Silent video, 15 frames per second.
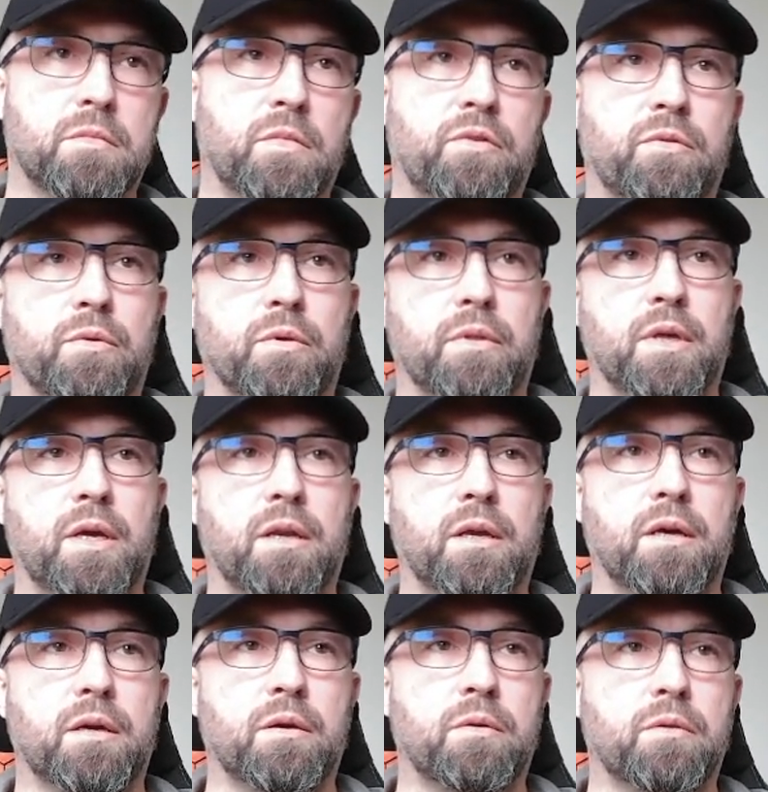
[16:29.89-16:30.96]
Sort that
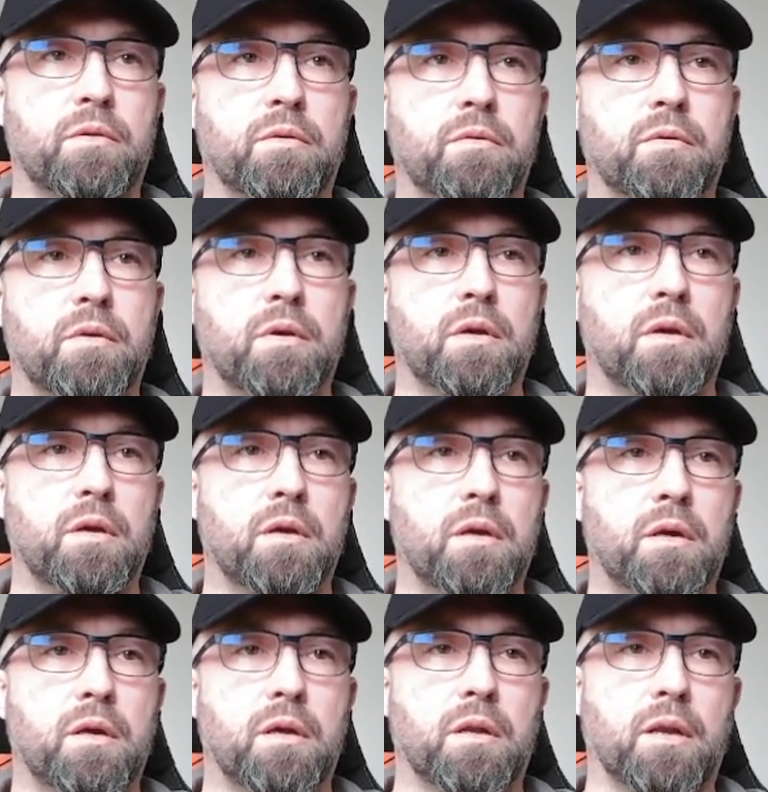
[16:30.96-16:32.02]
out.
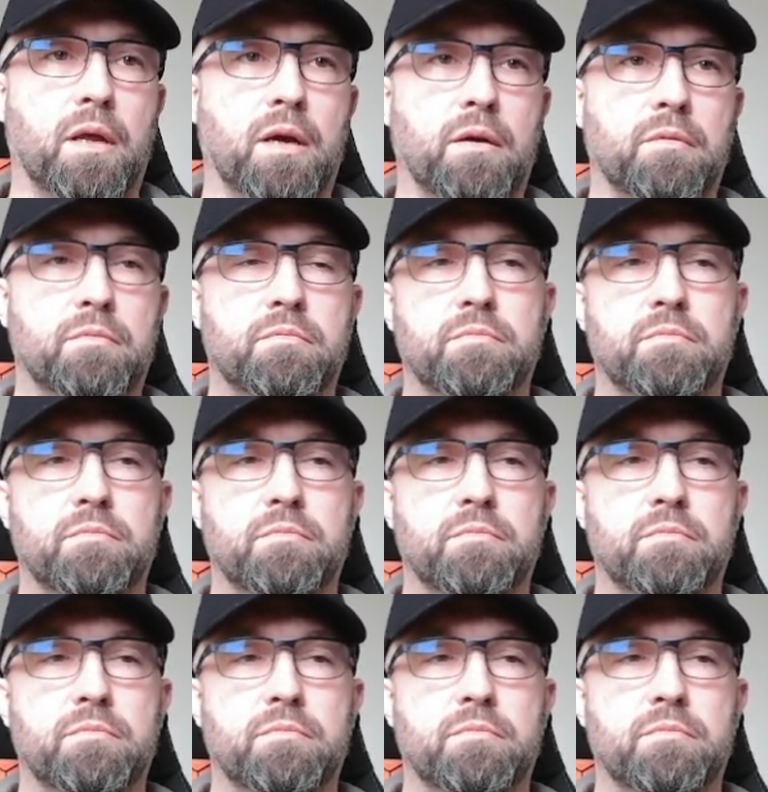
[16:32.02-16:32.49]
Now,